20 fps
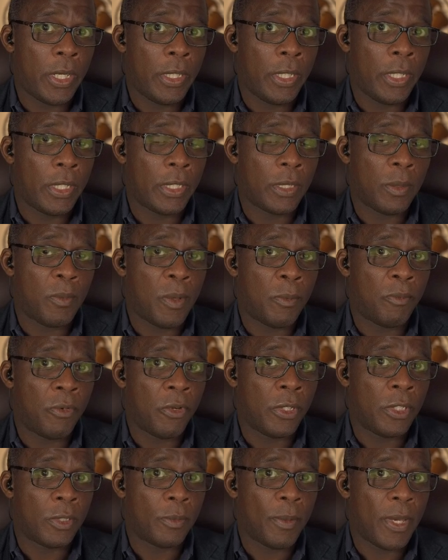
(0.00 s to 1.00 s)
the
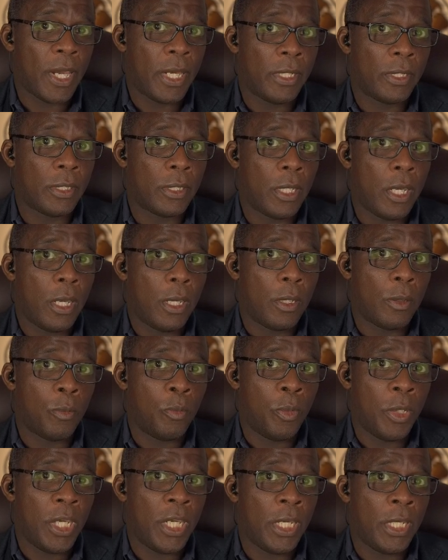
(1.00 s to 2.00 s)
intermembrane space,
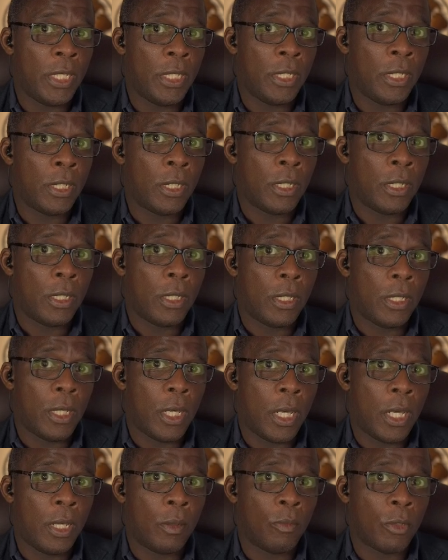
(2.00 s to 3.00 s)
being
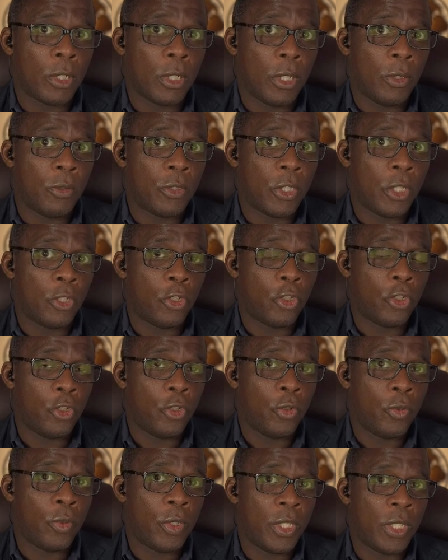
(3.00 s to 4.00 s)
closer
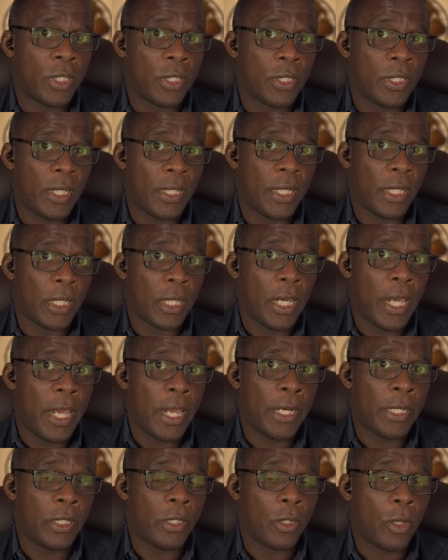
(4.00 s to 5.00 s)
to the acidic
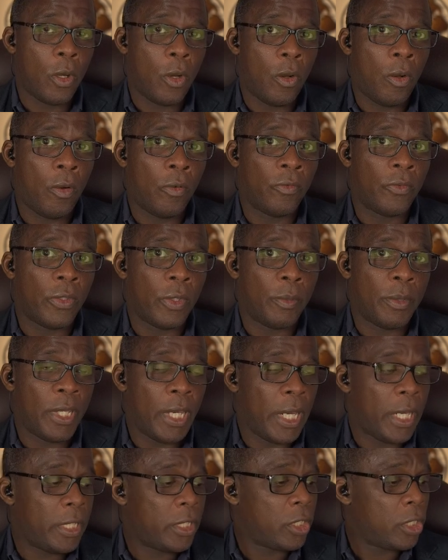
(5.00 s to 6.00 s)
end of the
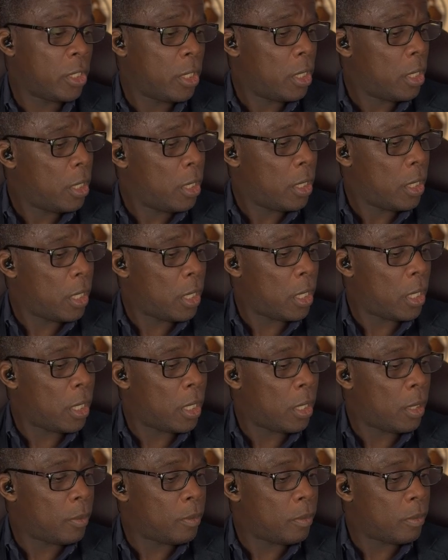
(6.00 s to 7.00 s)
pH
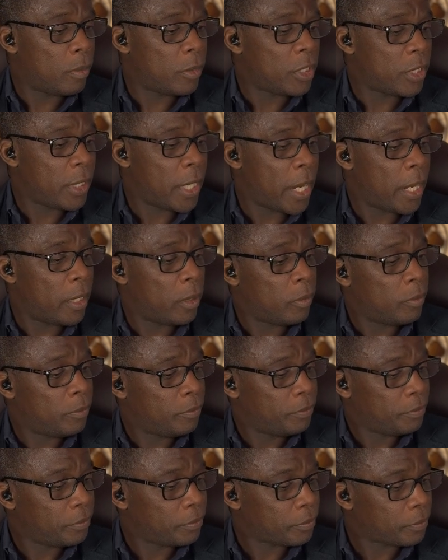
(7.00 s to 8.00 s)
scale.
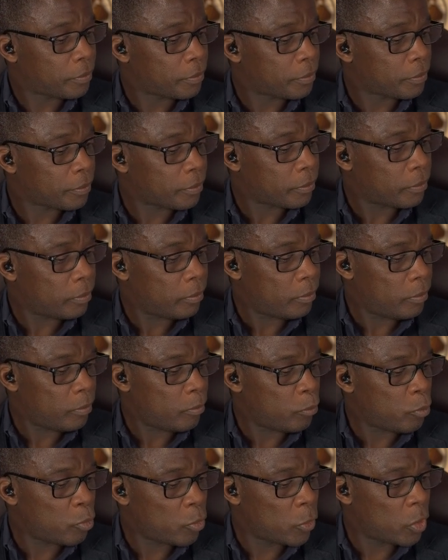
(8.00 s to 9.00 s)

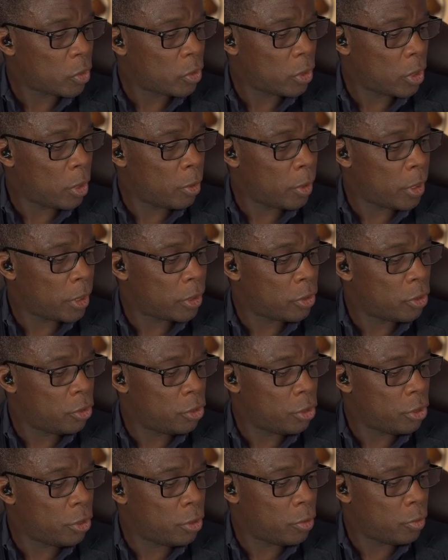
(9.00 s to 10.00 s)
So it's
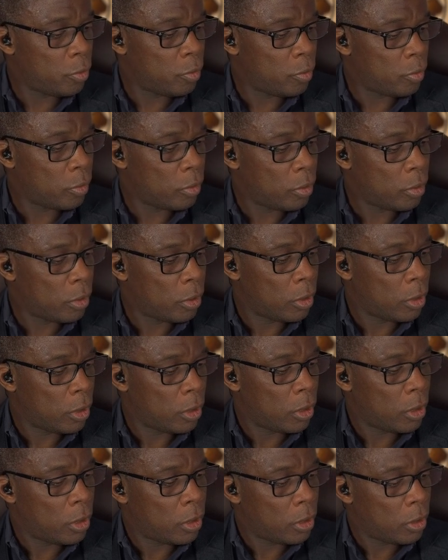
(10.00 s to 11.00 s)
due
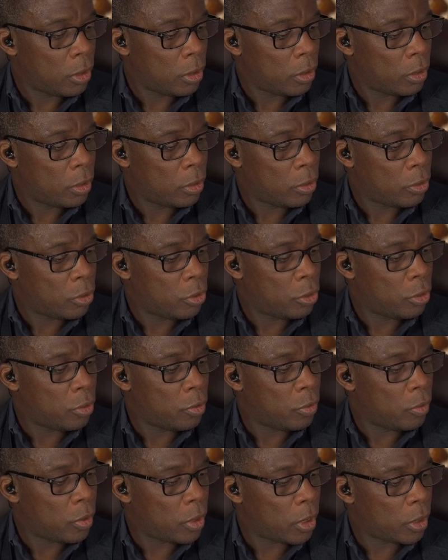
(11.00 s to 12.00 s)

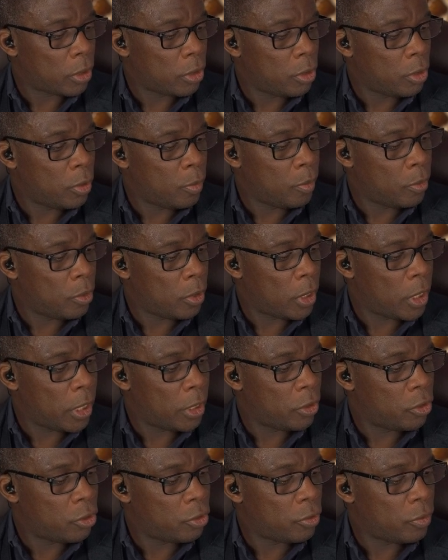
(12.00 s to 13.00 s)
to
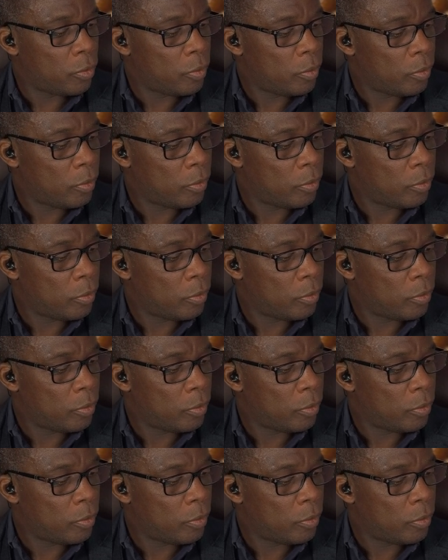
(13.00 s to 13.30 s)
accumulation